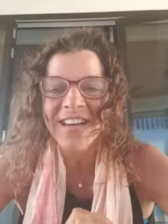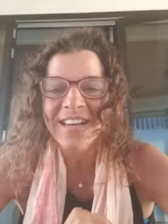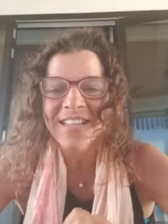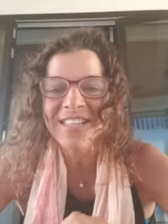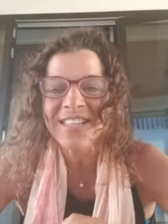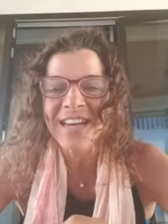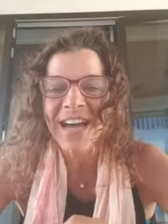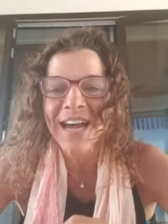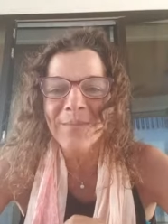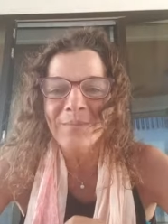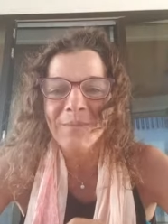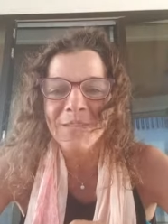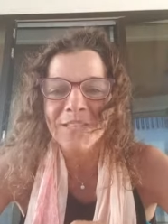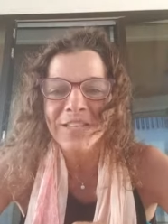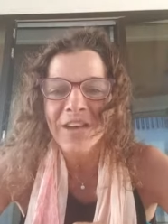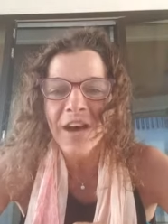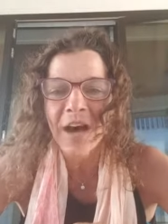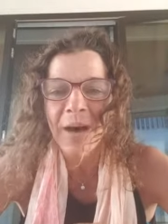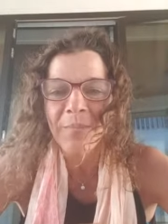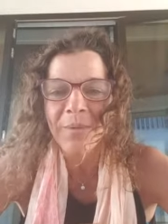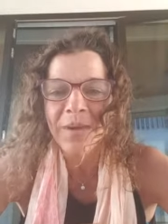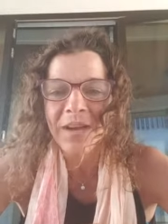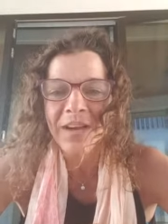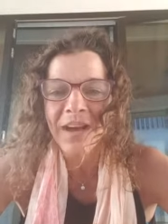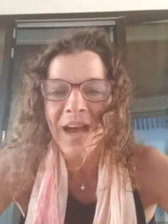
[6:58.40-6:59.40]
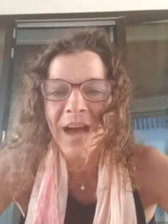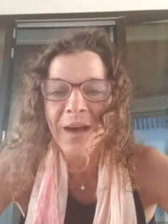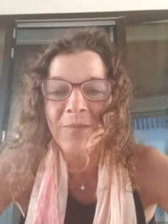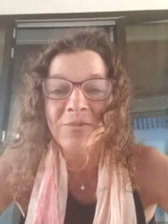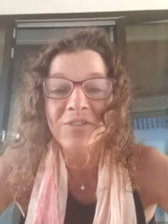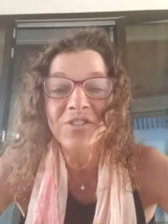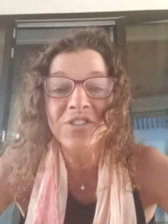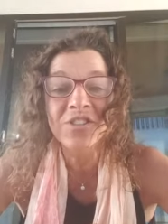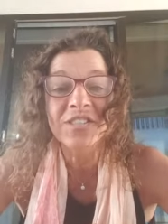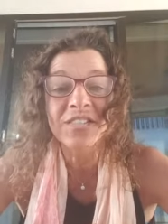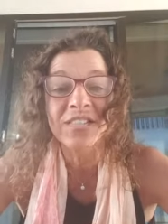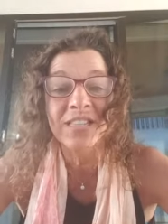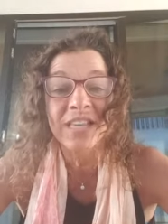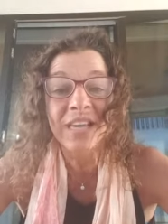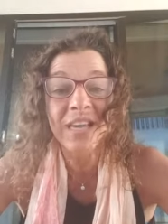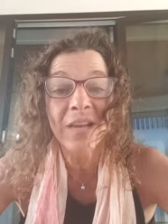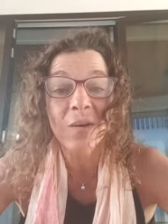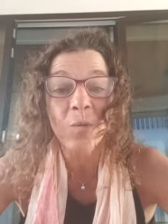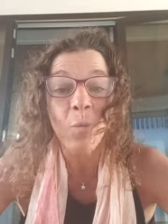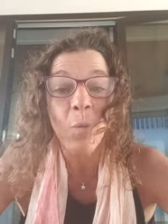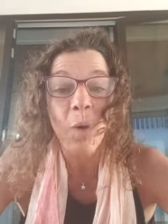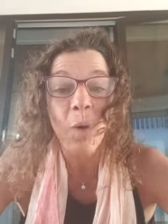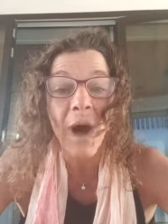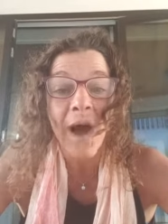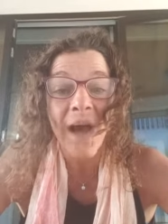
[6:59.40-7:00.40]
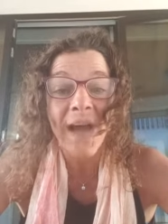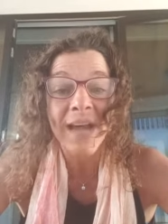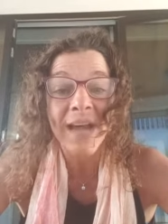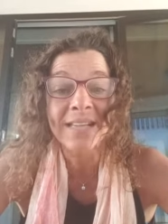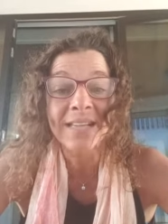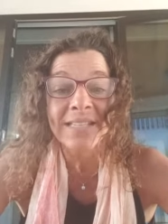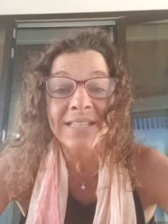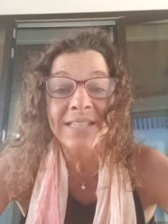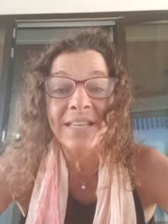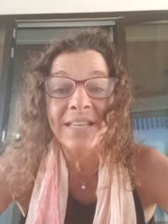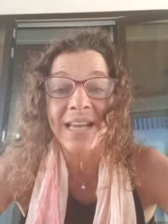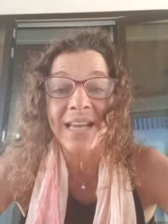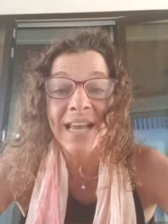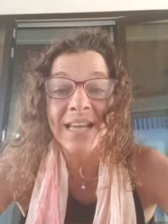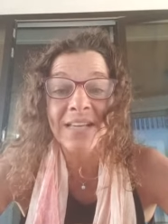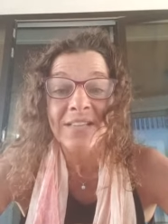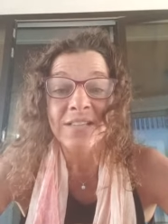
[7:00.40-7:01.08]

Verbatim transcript: Timely topic. I was just thinking, why is today